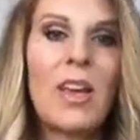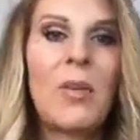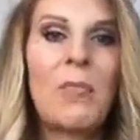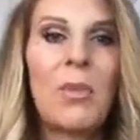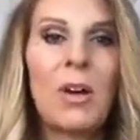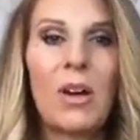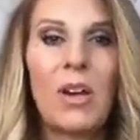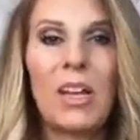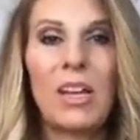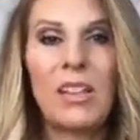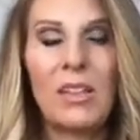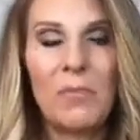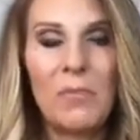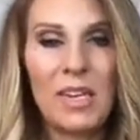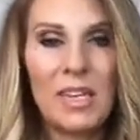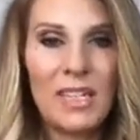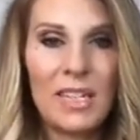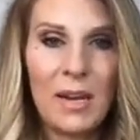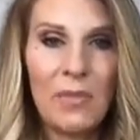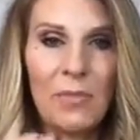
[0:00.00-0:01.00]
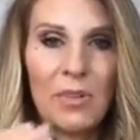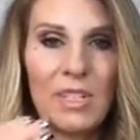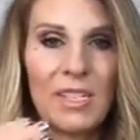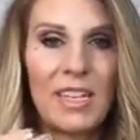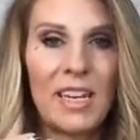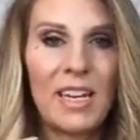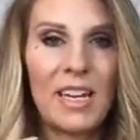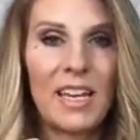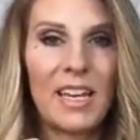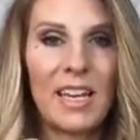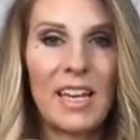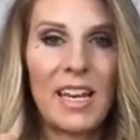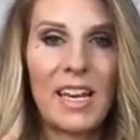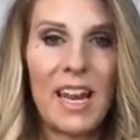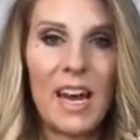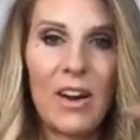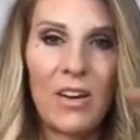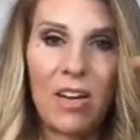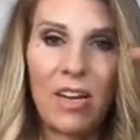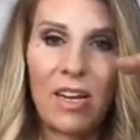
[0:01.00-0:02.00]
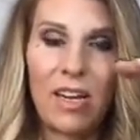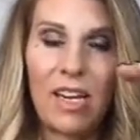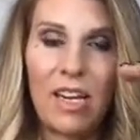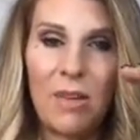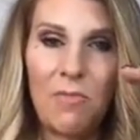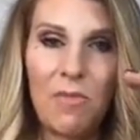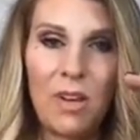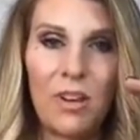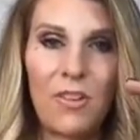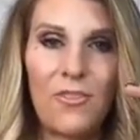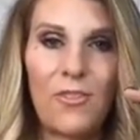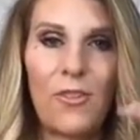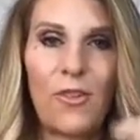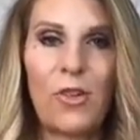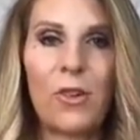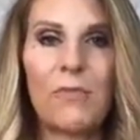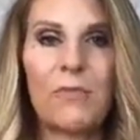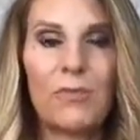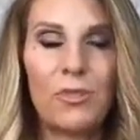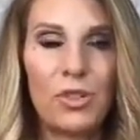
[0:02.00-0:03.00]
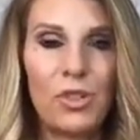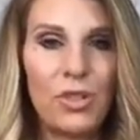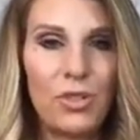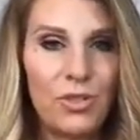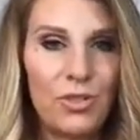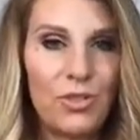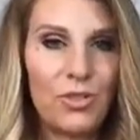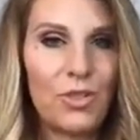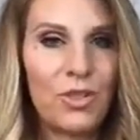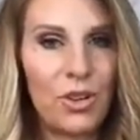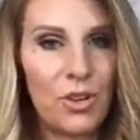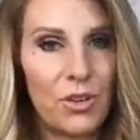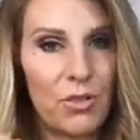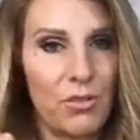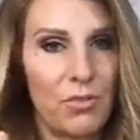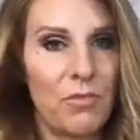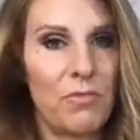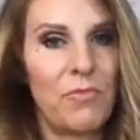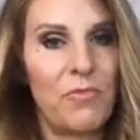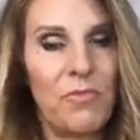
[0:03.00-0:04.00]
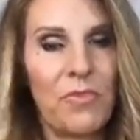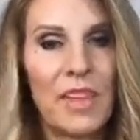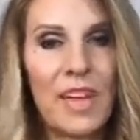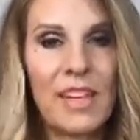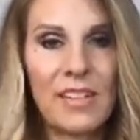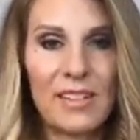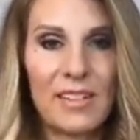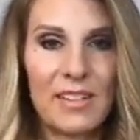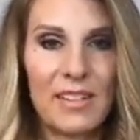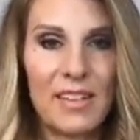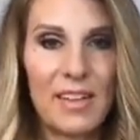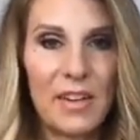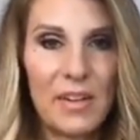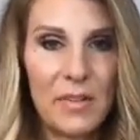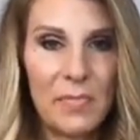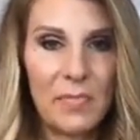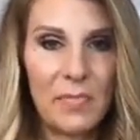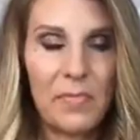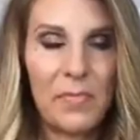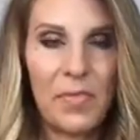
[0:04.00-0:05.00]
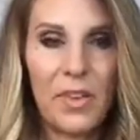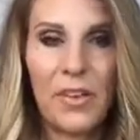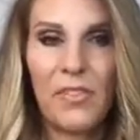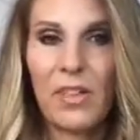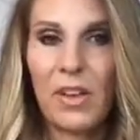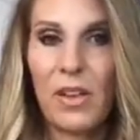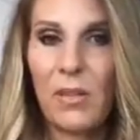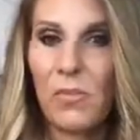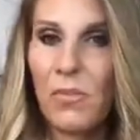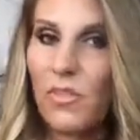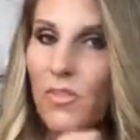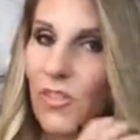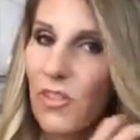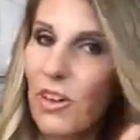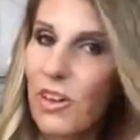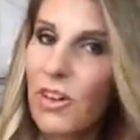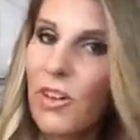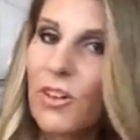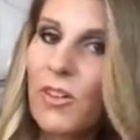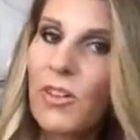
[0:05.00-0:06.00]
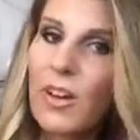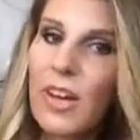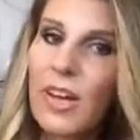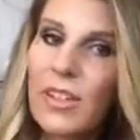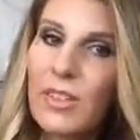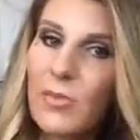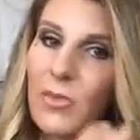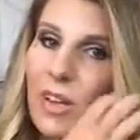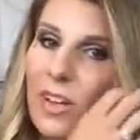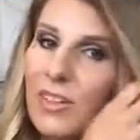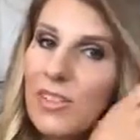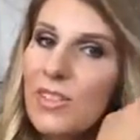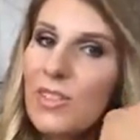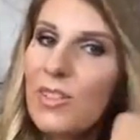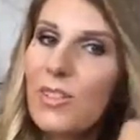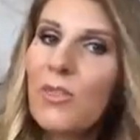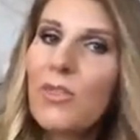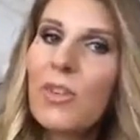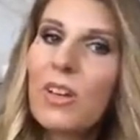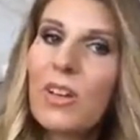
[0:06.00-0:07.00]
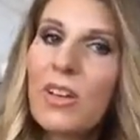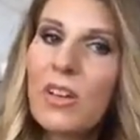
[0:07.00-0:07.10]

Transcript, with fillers: But in the meantime, we're sending it out in email form too, so that's available for you as well soon.